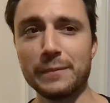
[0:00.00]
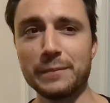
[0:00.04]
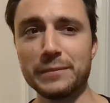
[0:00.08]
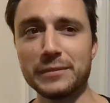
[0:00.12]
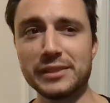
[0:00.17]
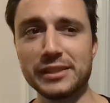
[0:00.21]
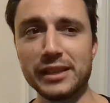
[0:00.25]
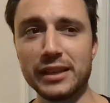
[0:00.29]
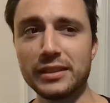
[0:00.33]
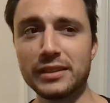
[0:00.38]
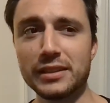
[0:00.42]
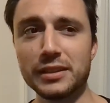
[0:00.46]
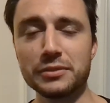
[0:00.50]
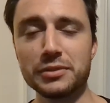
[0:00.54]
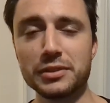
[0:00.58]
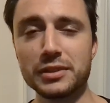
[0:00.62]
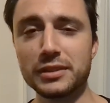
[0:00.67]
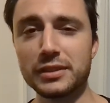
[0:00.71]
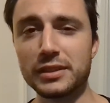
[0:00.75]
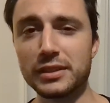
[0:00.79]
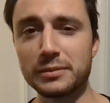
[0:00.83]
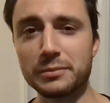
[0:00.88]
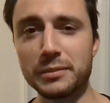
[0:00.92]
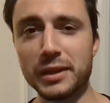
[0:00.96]

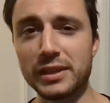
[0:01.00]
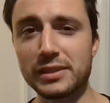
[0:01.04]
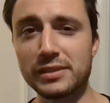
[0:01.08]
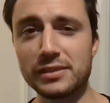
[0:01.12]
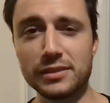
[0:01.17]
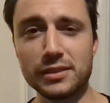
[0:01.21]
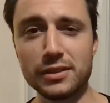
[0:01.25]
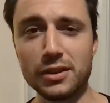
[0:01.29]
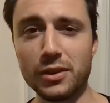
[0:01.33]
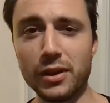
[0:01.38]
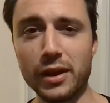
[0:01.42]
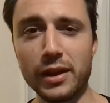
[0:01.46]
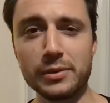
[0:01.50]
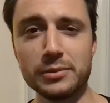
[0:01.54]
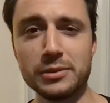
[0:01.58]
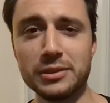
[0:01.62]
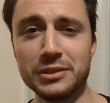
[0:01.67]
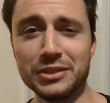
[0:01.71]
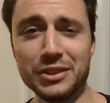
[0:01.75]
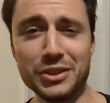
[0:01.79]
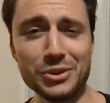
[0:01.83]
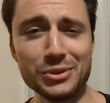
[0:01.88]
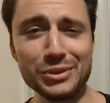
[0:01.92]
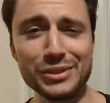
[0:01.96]
scientifically it makes no,
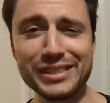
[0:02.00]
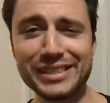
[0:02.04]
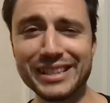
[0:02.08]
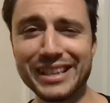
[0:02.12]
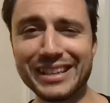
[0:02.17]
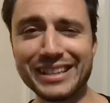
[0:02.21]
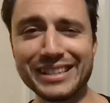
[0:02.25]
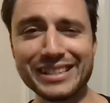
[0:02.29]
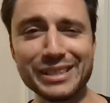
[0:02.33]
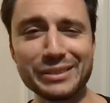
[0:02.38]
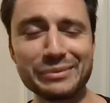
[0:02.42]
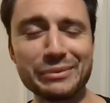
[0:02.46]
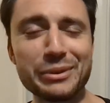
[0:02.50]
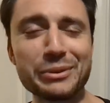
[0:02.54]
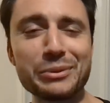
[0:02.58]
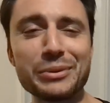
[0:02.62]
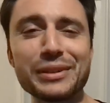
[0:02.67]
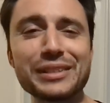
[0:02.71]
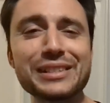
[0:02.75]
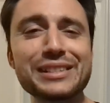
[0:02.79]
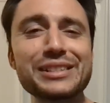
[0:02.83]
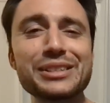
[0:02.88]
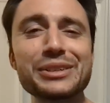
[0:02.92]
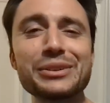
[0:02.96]
no sense to me
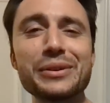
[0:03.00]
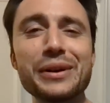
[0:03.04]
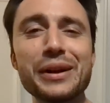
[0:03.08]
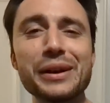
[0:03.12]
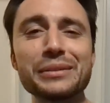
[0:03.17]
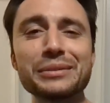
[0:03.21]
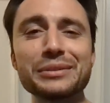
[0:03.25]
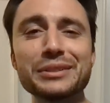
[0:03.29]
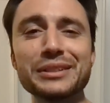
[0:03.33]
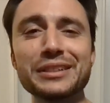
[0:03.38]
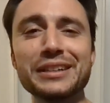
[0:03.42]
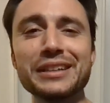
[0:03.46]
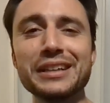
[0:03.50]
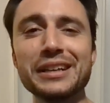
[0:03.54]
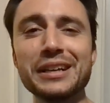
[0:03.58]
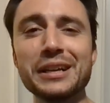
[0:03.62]
whatsoever.